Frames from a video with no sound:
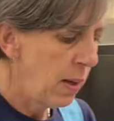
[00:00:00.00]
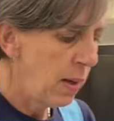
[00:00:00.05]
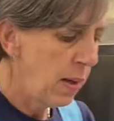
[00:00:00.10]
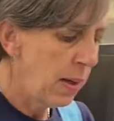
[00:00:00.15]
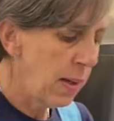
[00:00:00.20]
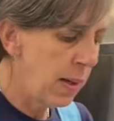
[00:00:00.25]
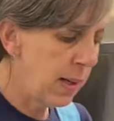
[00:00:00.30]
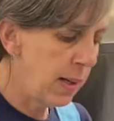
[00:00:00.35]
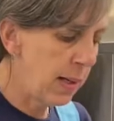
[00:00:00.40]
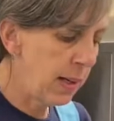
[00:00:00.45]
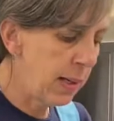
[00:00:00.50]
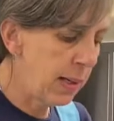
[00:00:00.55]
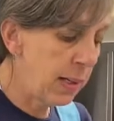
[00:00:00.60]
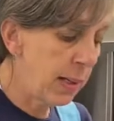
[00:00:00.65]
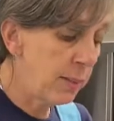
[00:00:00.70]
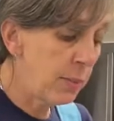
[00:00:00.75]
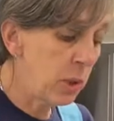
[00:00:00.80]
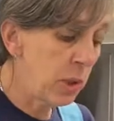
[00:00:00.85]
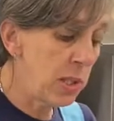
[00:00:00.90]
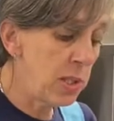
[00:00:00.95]
And
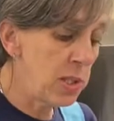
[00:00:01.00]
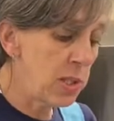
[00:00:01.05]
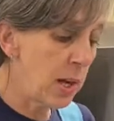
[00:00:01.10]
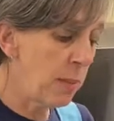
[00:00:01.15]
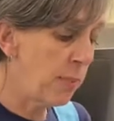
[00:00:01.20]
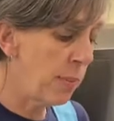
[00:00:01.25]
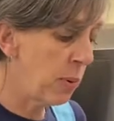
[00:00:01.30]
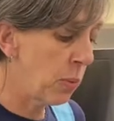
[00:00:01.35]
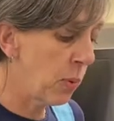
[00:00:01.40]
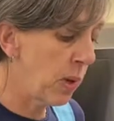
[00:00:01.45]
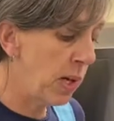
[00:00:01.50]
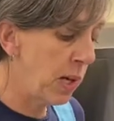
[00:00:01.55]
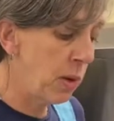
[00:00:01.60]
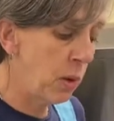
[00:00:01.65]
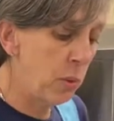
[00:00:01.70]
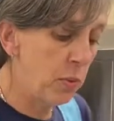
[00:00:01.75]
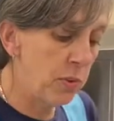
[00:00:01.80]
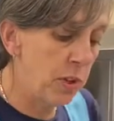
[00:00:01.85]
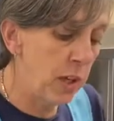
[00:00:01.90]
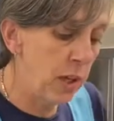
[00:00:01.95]
I'm going to dump it right
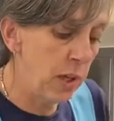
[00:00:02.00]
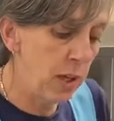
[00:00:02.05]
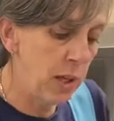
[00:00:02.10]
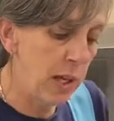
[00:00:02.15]
over.